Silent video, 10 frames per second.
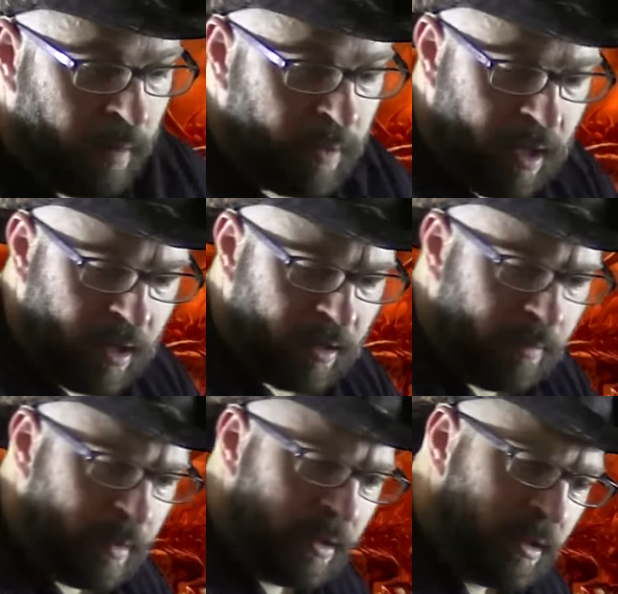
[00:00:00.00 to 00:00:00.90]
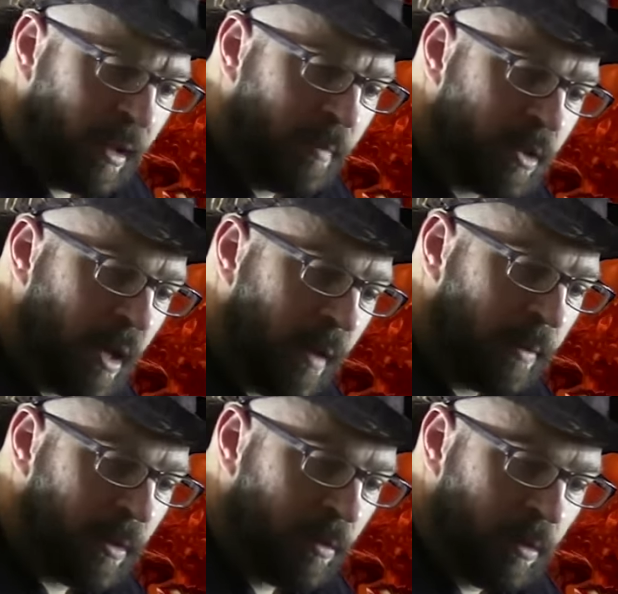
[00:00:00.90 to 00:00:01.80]
But yeah, the Lebanese team should
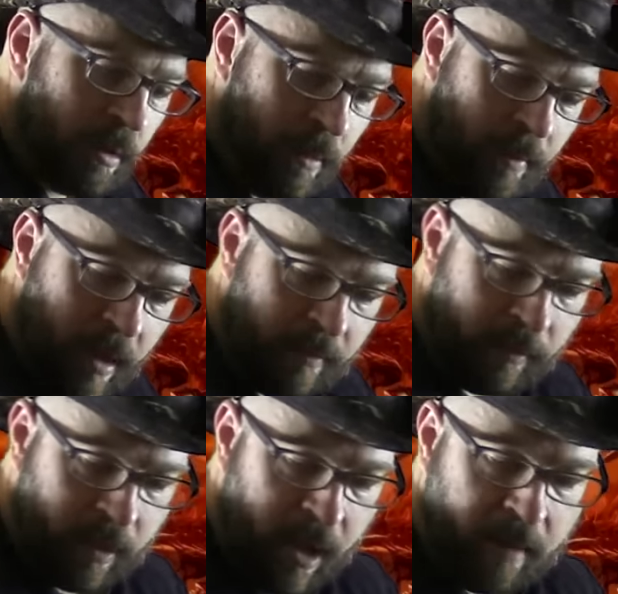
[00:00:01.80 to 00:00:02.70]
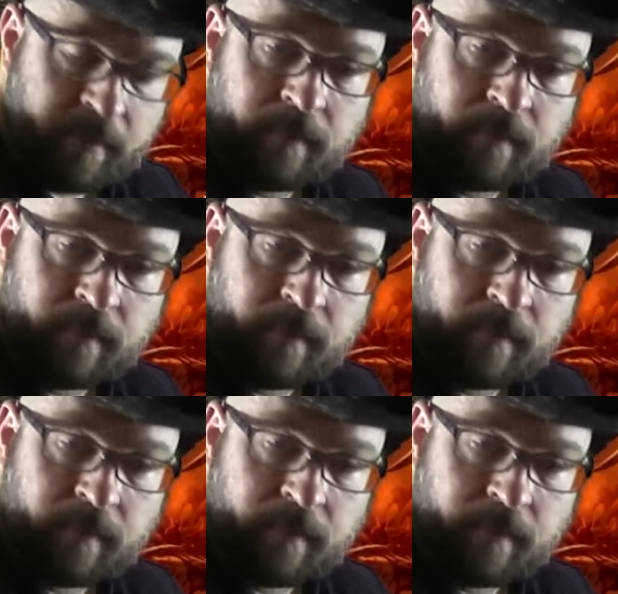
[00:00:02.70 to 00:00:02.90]
absolutely be banned for that.